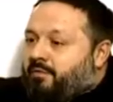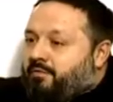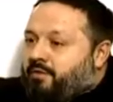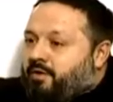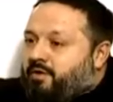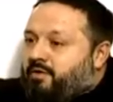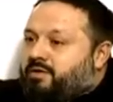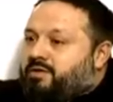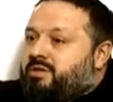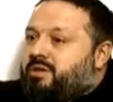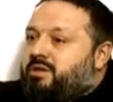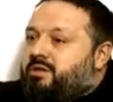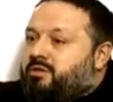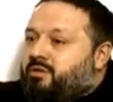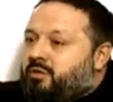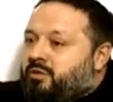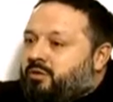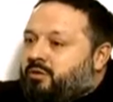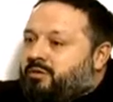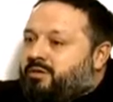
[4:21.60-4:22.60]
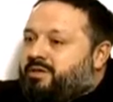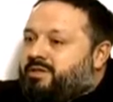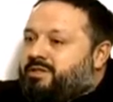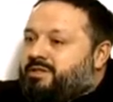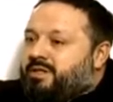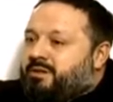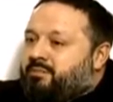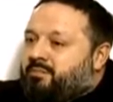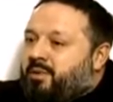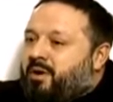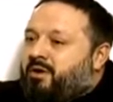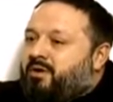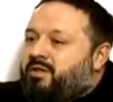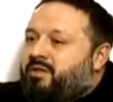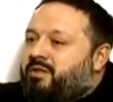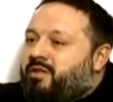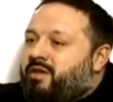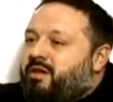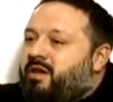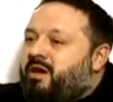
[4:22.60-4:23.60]
Of course, to
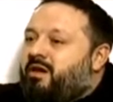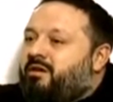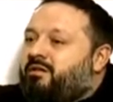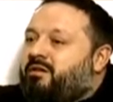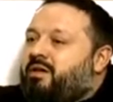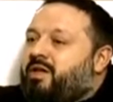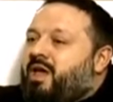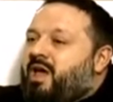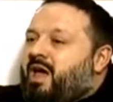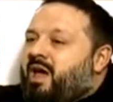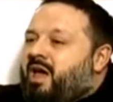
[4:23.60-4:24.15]
support their